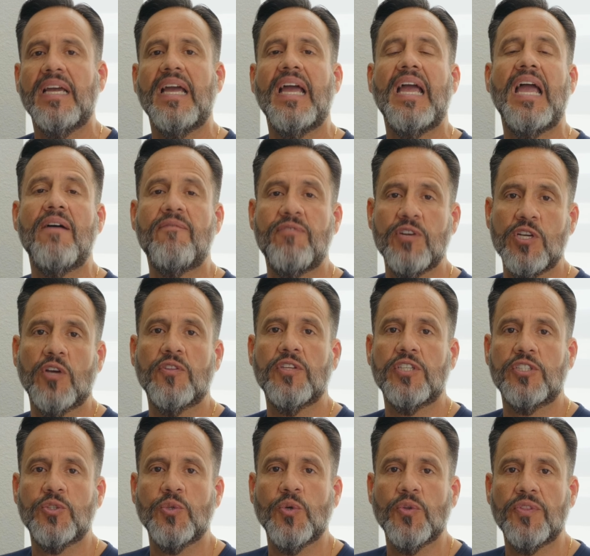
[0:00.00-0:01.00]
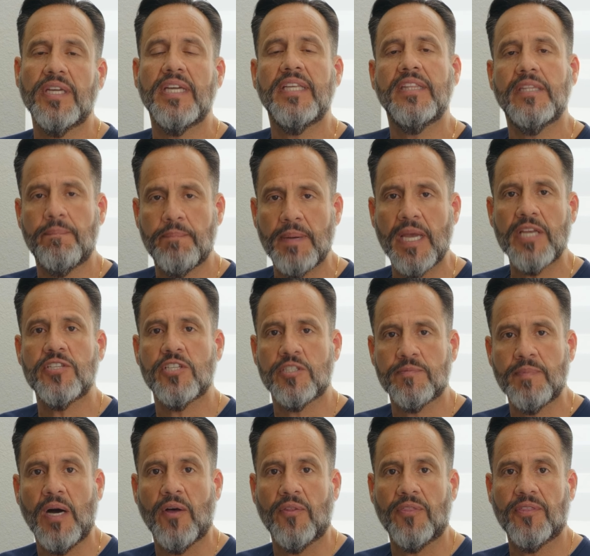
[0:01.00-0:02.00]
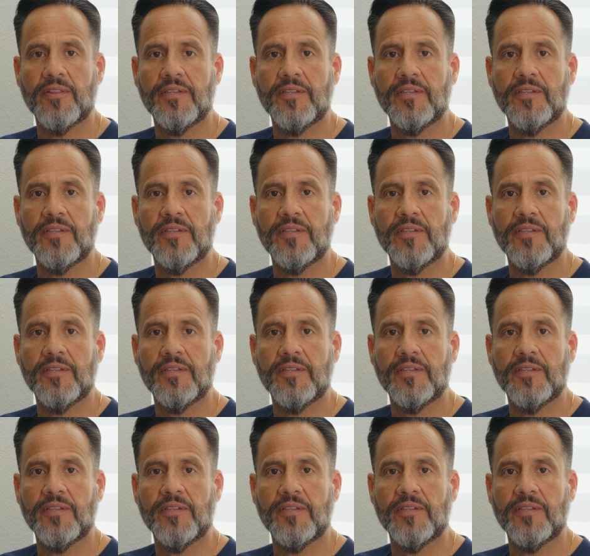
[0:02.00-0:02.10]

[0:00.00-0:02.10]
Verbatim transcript: every other tooth in the patient's mouth.